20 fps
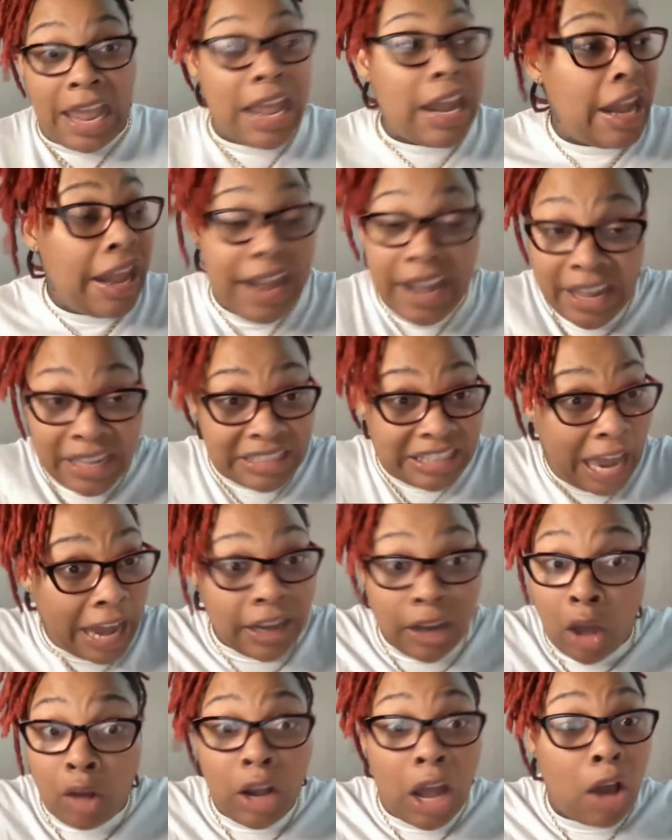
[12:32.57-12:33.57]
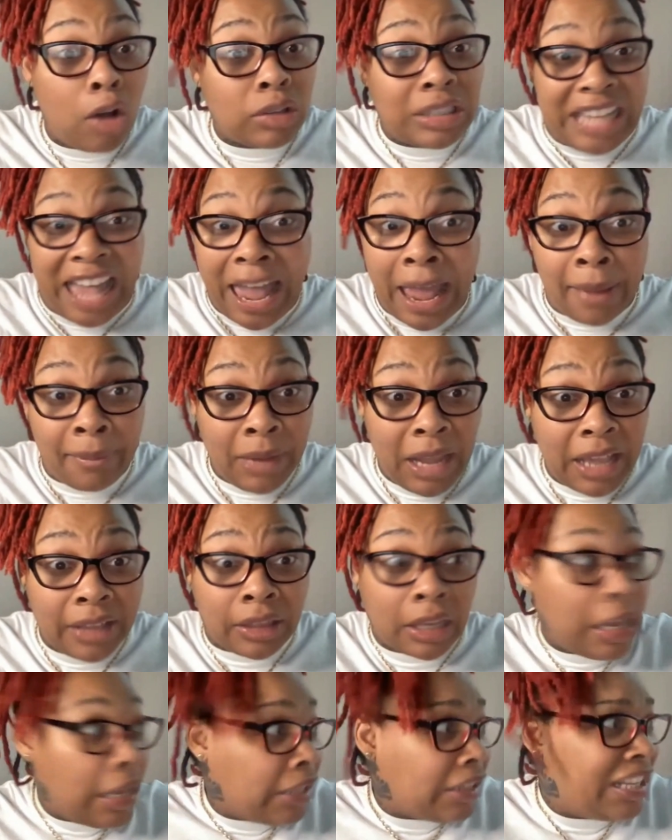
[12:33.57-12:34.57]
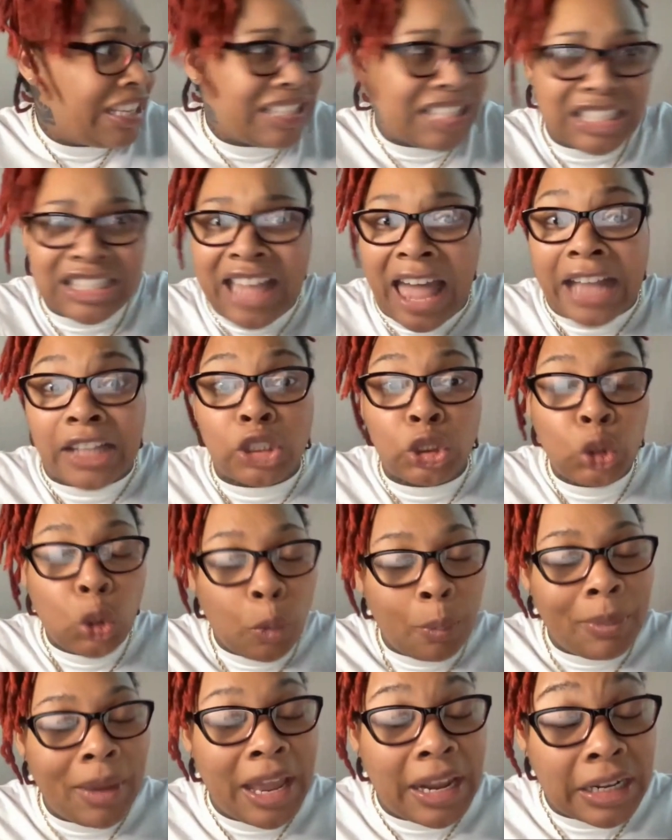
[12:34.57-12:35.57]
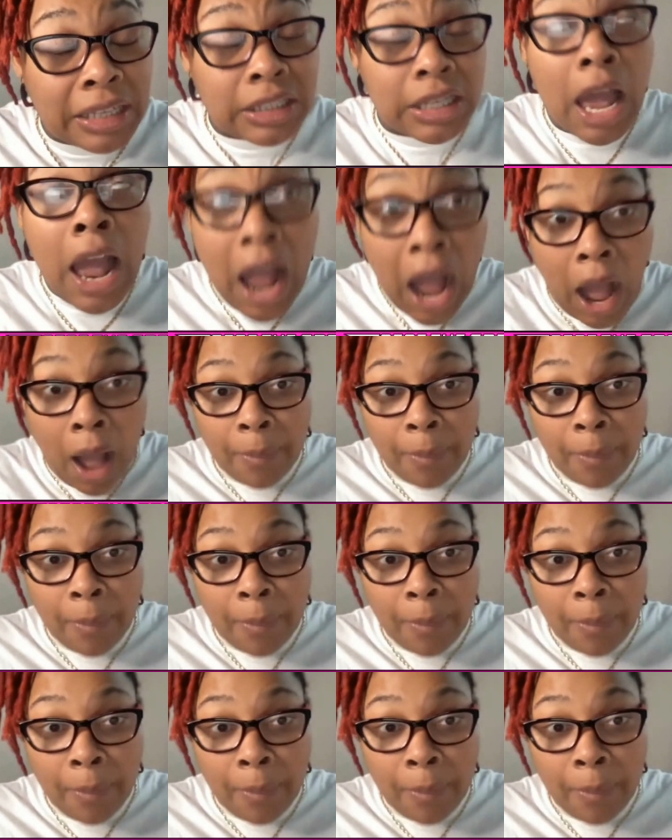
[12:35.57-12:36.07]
It didn't take no long time neither. This is like 2 minutes.